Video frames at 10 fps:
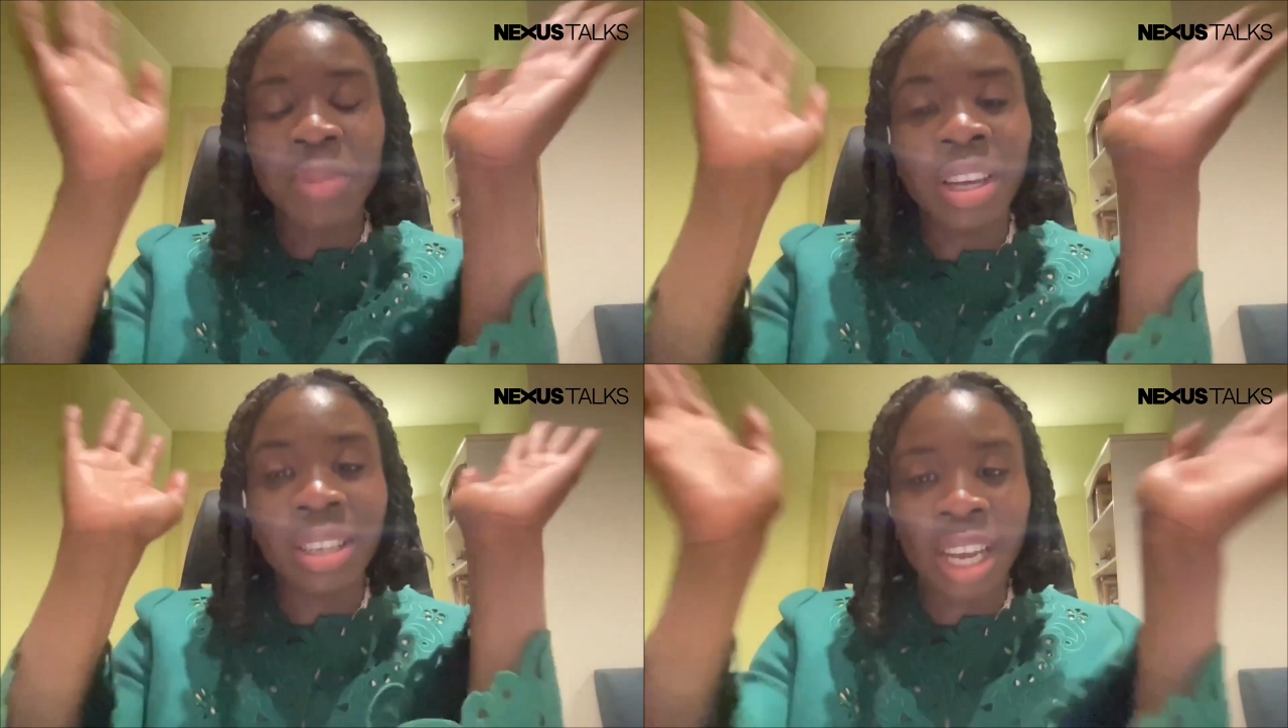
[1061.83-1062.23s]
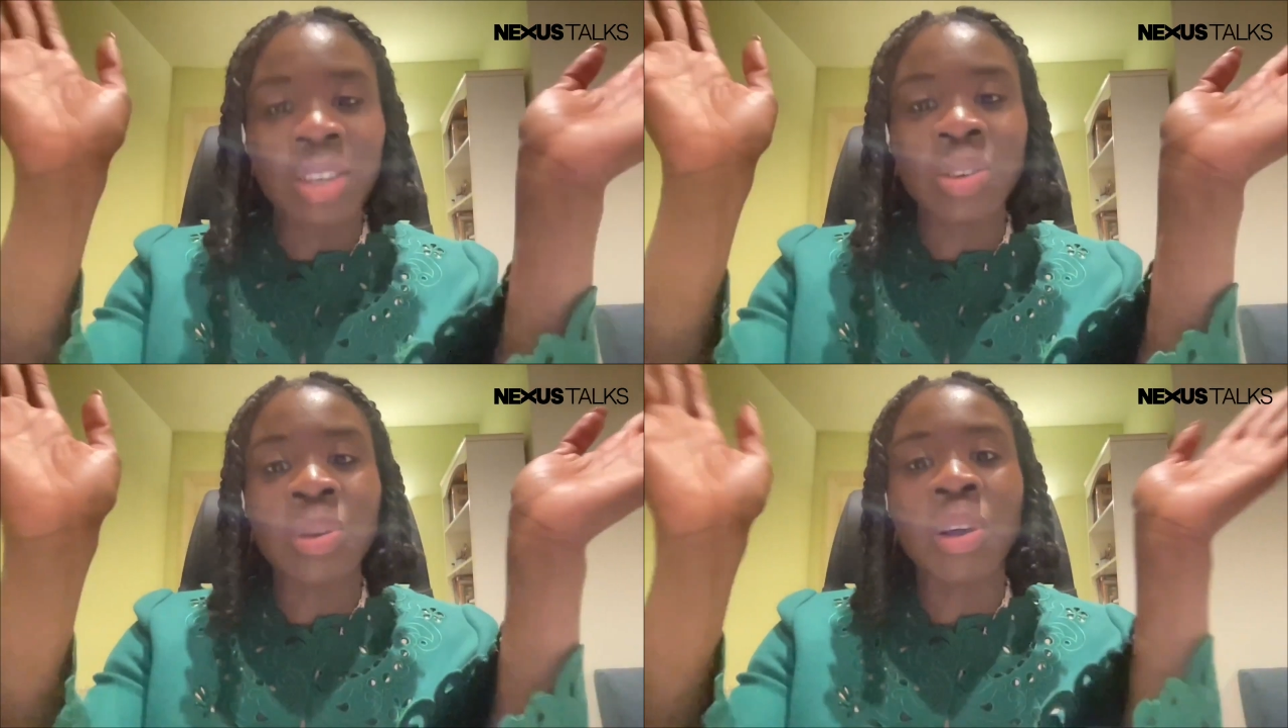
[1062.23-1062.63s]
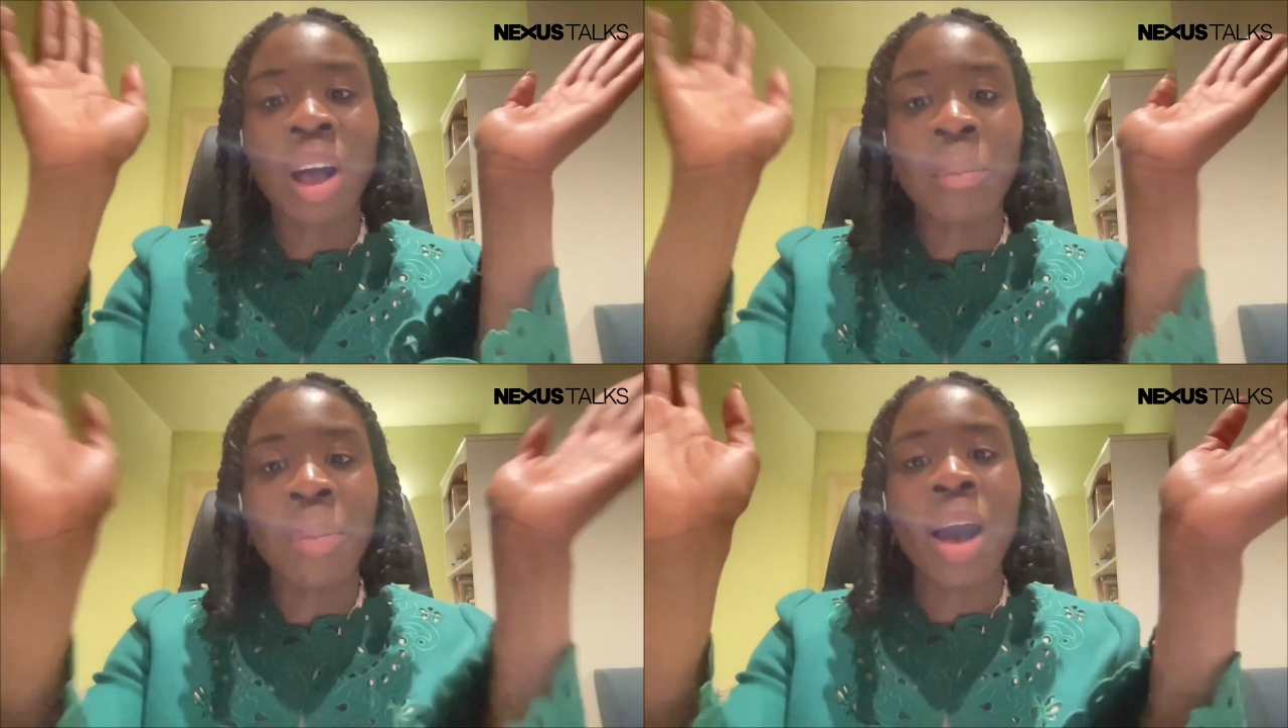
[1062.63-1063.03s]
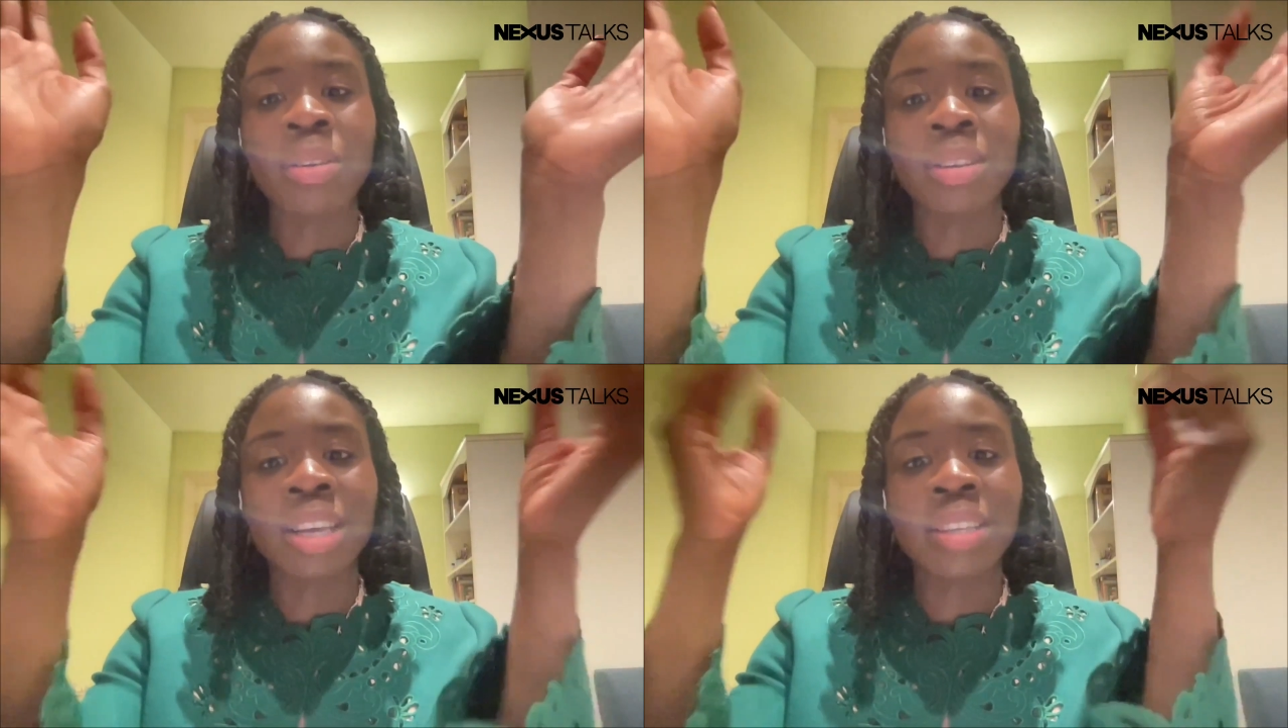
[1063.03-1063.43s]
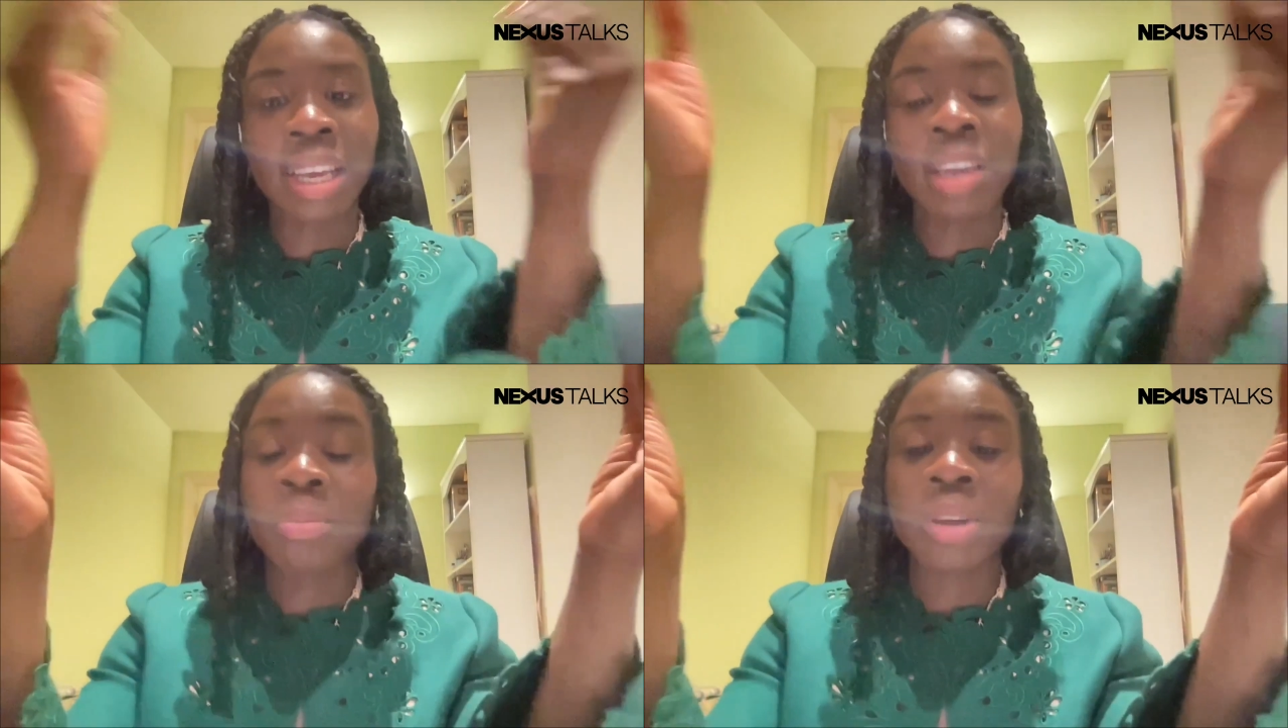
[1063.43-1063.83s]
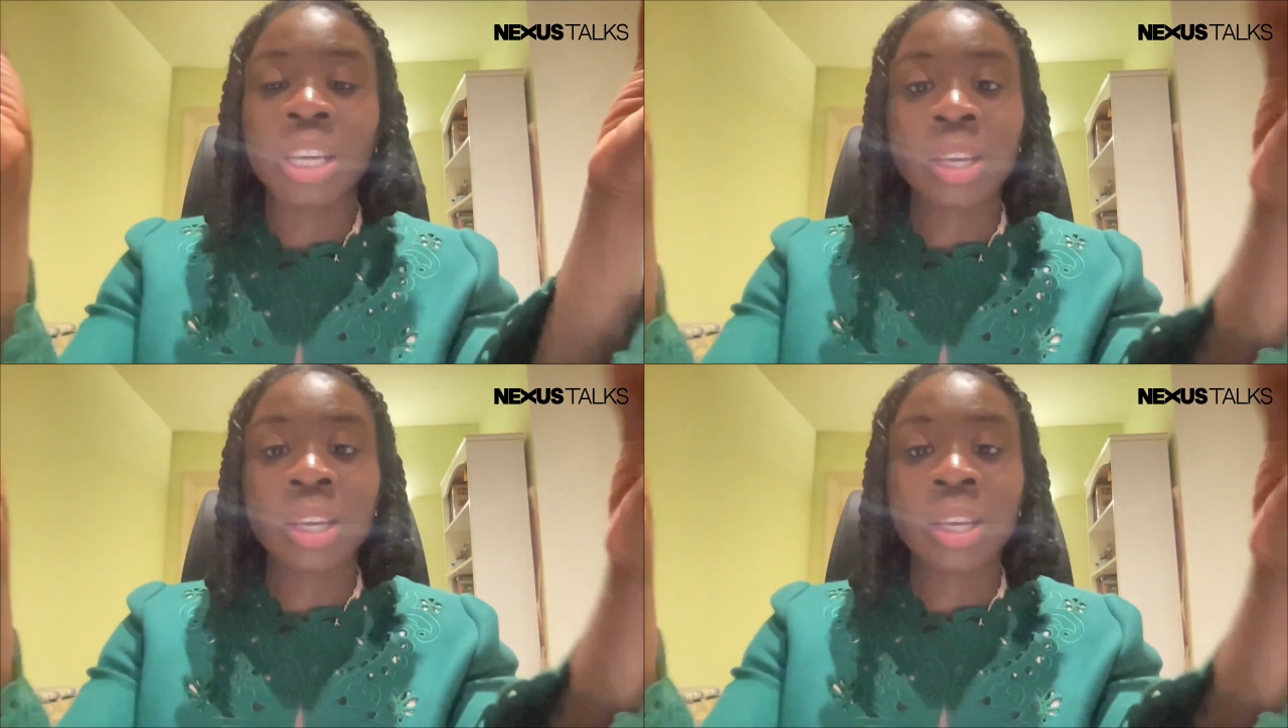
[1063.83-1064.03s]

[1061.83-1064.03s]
being intentional about taking breaks,